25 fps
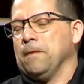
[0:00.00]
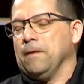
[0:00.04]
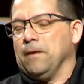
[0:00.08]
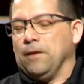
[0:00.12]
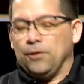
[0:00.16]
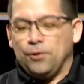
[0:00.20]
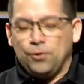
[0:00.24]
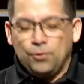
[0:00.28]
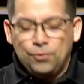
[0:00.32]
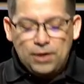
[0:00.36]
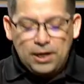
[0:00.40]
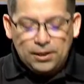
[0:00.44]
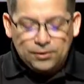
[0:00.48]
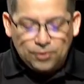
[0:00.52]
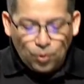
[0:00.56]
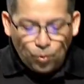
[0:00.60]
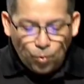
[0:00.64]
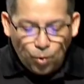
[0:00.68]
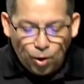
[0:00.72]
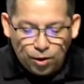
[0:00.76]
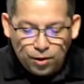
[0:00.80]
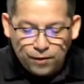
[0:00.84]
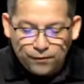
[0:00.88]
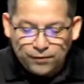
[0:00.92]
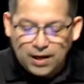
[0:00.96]
You need the
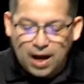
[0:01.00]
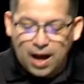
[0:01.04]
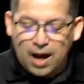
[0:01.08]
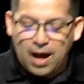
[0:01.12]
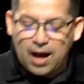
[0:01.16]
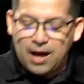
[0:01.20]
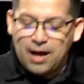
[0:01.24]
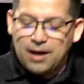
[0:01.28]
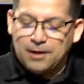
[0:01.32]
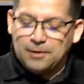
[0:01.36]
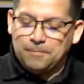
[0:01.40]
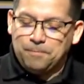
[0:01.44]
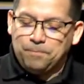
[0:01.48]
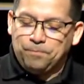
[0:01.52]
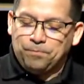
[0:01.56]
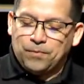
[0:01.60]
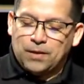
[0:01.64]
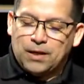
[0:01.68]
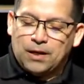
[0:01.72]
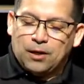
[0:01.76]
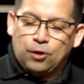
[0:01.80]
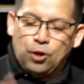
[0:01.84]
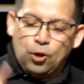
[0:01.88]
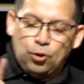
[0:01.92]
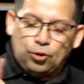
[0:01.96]
word of God.
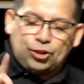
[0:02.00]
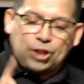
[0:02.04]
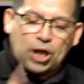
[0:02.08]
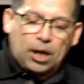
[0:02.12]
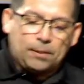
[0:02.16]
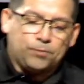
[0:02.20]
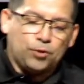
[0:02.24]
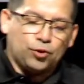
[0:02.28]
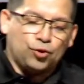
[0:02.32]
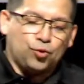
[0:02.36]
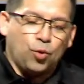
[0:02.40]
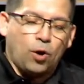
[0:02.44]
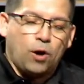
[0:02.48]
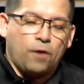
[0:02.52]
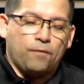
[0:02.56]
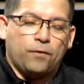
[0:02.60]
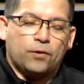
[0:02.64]
Luke chapter 12